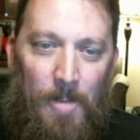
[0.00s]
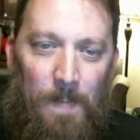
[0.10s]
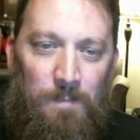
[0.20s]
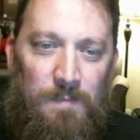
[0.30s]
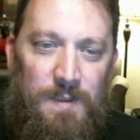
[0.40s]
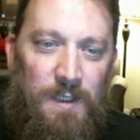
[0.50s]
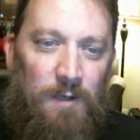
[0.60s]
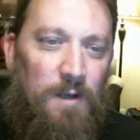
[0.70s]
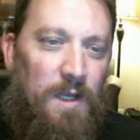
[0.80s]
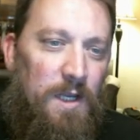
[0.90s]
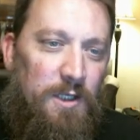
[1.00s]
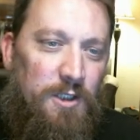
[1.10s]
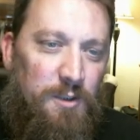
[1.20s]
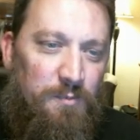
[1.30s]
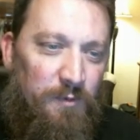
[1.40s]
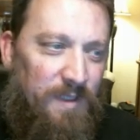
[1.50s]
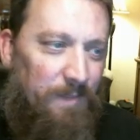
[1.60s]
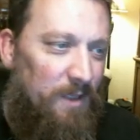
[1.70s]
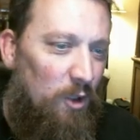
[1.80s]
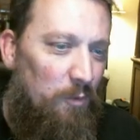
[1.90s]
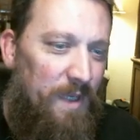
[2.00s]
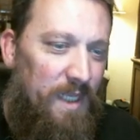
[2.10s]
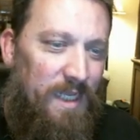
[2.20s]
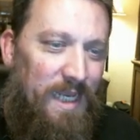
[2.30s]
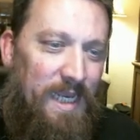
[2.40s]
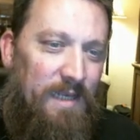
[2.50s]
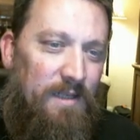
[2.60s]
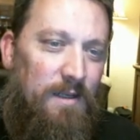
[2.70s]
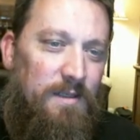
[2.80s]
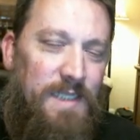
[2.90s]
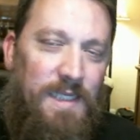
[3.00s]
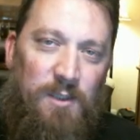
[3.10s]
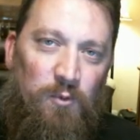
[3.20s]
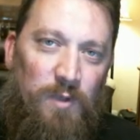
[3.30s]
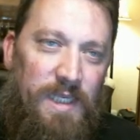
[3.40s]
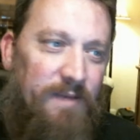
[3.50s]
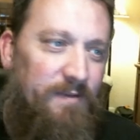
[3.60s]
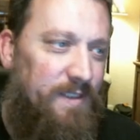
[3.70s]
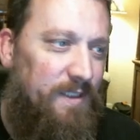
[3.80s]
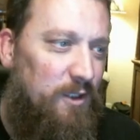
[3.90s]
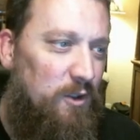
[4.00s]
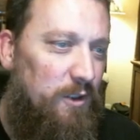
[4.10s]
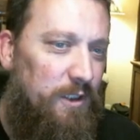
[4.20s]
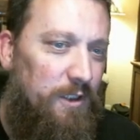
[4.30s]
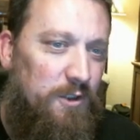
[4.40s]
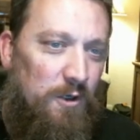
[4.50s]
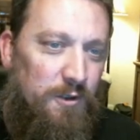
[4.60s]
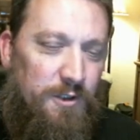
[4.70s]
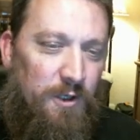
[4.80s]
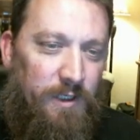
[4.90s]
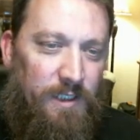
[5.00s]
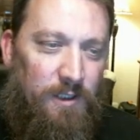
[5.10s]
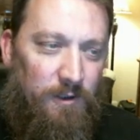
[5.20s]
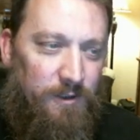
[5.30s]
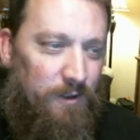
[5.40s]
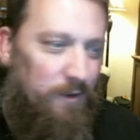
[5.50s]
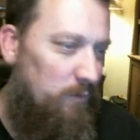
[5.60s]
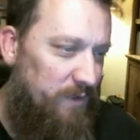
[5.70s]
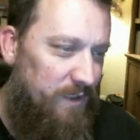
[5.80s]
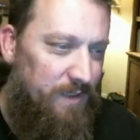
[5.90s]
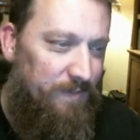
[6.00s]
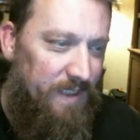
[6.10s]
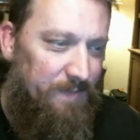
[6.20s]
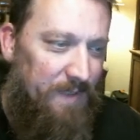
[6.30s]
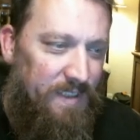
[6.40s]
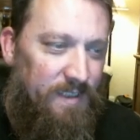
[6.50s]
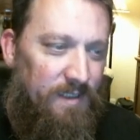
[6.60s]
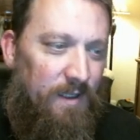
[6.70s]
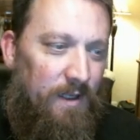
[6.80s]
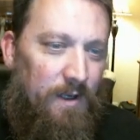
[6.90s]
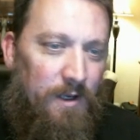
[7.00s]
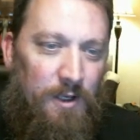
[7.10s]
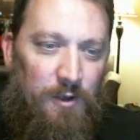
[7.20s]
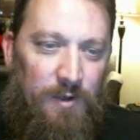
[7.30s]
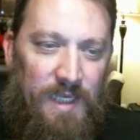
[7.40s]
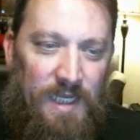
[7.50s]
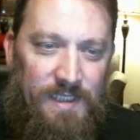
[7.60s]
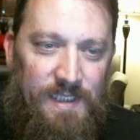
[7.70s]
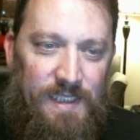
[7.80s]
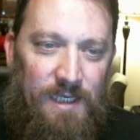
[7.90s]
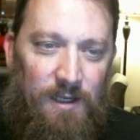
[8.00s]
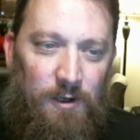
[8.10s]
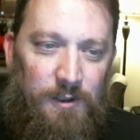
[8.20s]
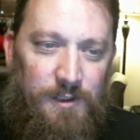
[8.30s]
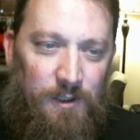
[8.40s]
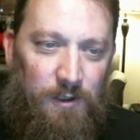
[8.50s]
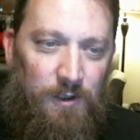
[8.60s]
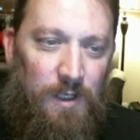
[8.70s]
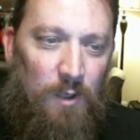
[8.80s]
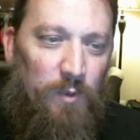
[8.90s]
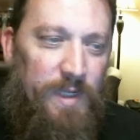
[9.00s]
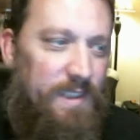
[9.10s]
So just moves up a little bit and doesn't really give us a good charge target in our turn, which is to be expected. You can kind of see on our turn, we